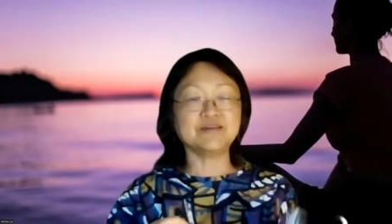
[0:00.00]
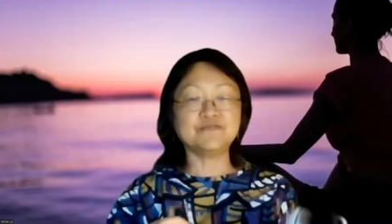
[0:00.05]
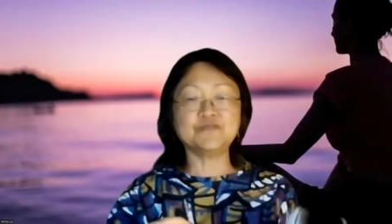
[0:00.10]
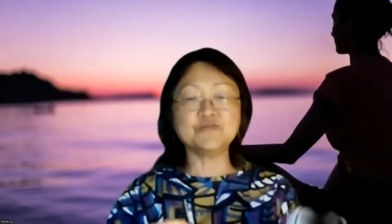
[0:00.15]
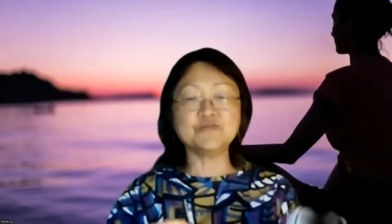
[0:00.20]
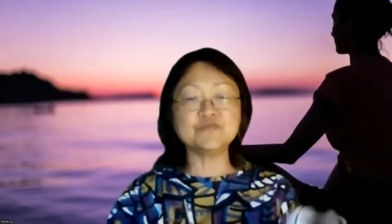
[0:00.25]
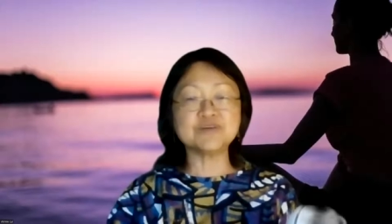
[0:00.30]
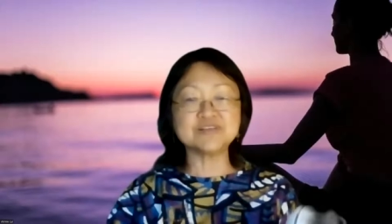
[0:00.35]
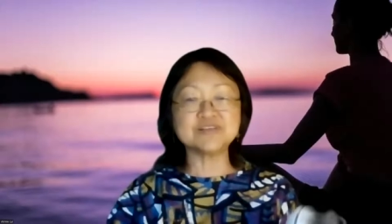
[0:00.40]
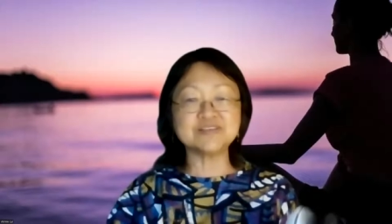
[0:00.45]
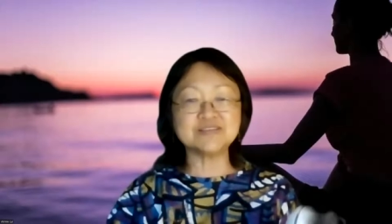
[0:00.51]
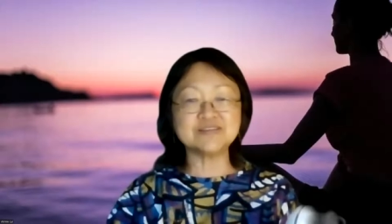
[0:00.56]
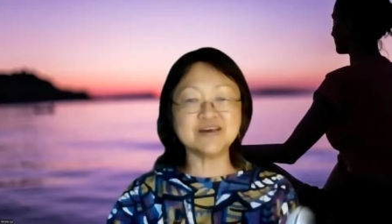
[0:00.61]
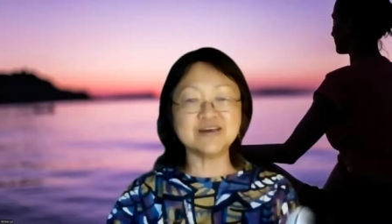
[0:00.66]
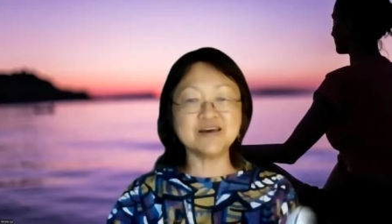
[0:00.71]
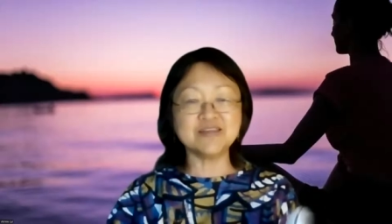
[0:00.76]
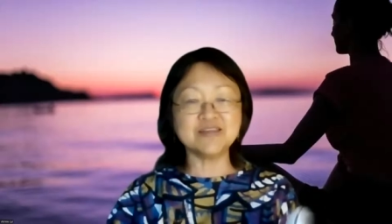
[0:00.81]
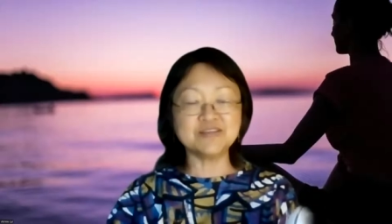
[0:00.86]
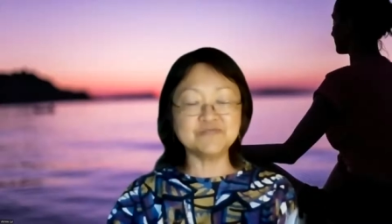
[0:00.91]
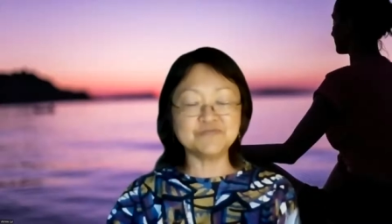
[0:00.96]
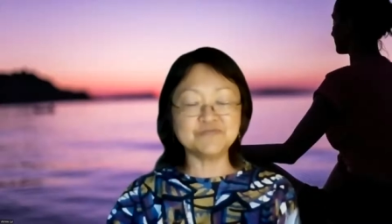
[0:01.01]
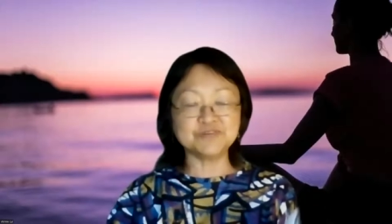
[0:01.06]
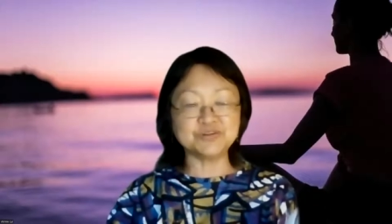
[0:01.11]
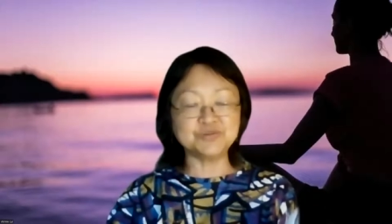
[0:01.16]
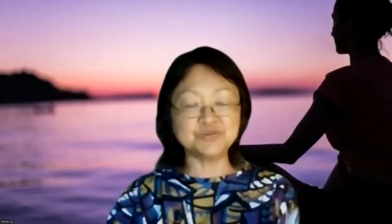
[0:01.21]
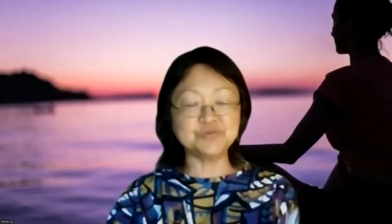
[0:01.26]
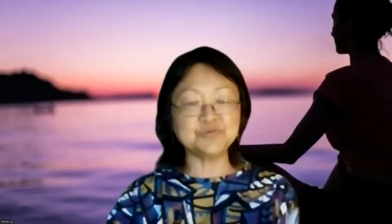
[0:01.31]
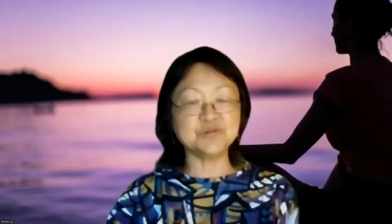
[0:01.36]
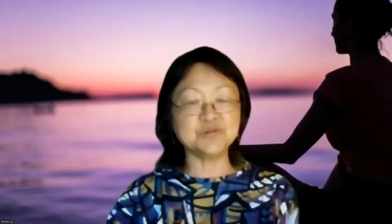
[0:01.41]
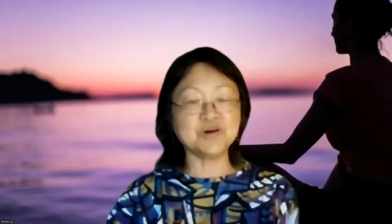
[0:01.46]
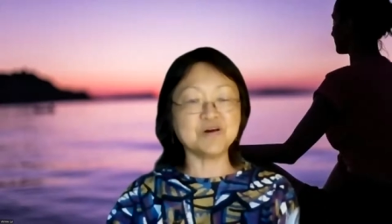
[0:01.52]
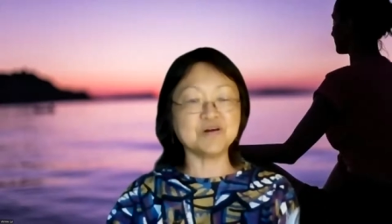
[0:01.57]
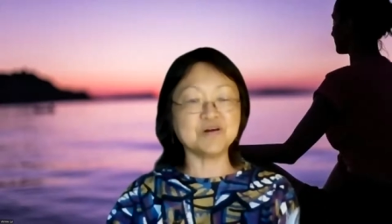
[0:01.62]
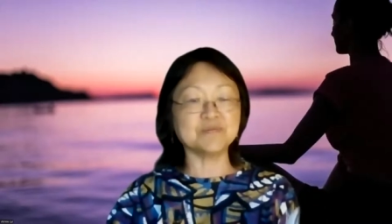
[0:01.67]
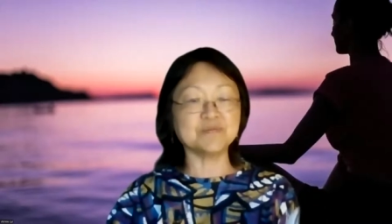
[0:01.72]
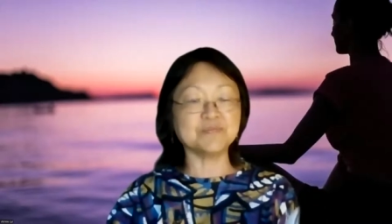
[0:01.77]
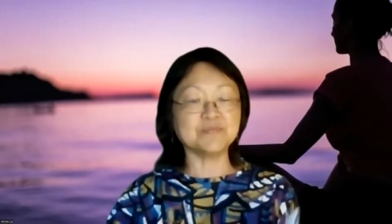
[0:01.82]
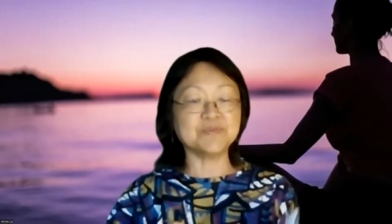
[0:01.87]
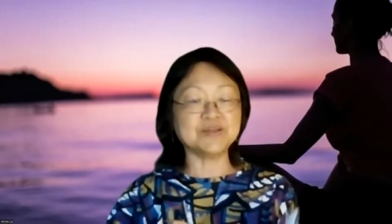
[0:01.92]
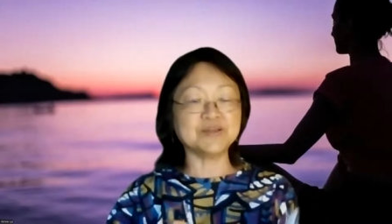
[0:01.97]
focused on it for too
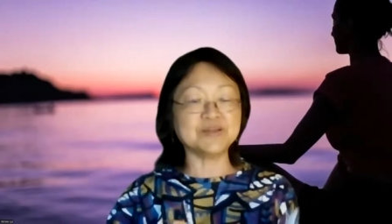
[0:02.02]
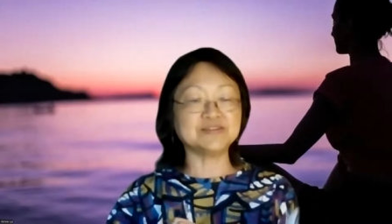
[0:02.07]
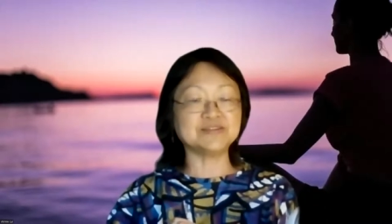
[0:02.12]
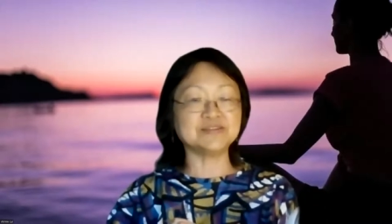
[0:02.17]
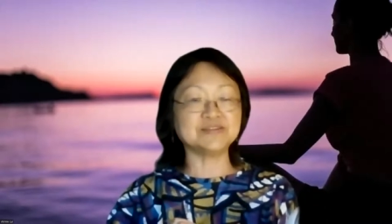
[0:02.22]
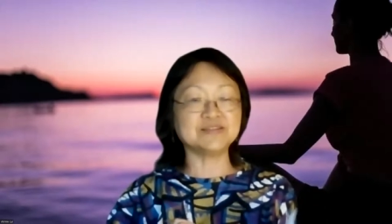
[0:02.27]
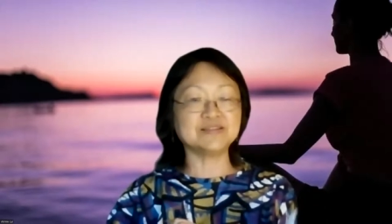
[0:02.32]
long, but